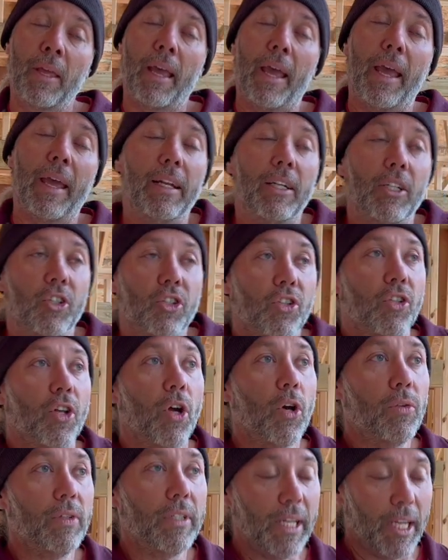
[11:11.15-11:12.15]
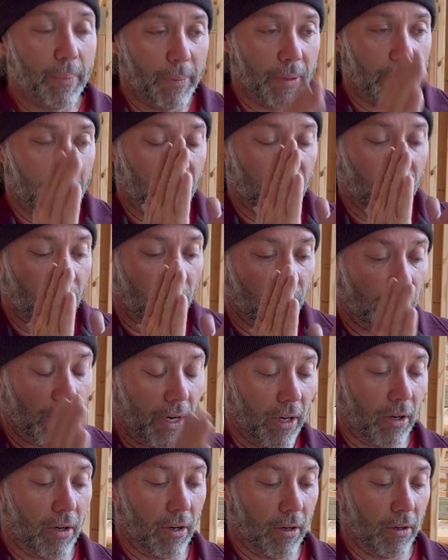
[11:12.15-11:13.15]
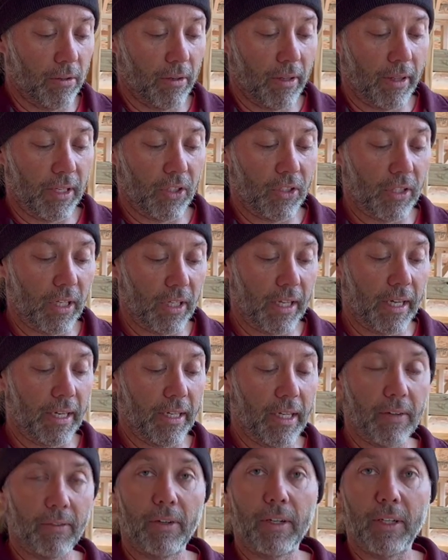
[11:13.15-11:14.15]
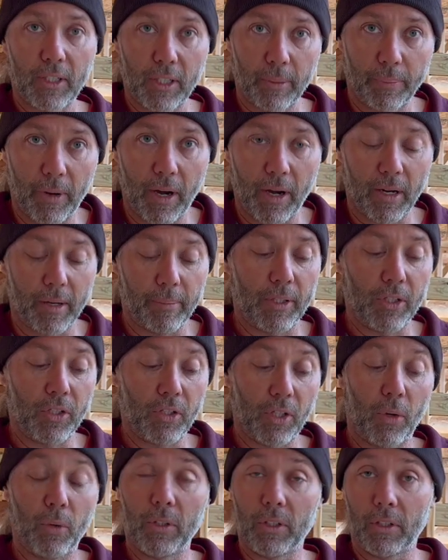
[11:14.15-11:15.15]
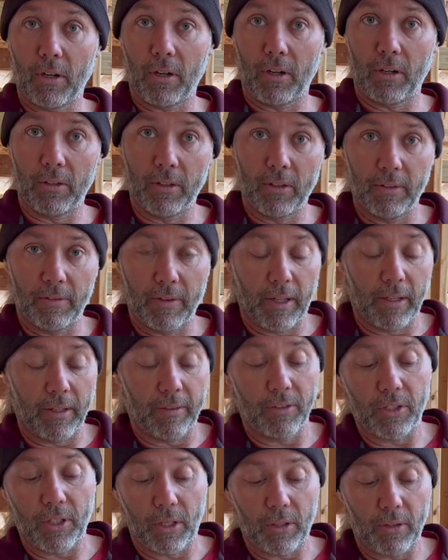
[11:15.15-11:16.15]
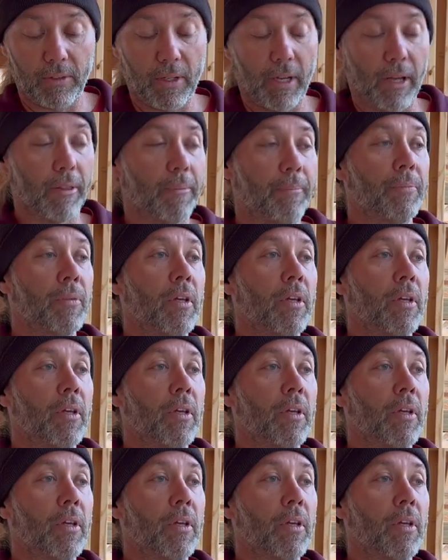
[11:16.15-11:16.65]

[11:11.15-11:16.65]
And it's so deep and it's so narrow that sunlight never hits the bottom, and so it's called the Valley of the Shadow of Death.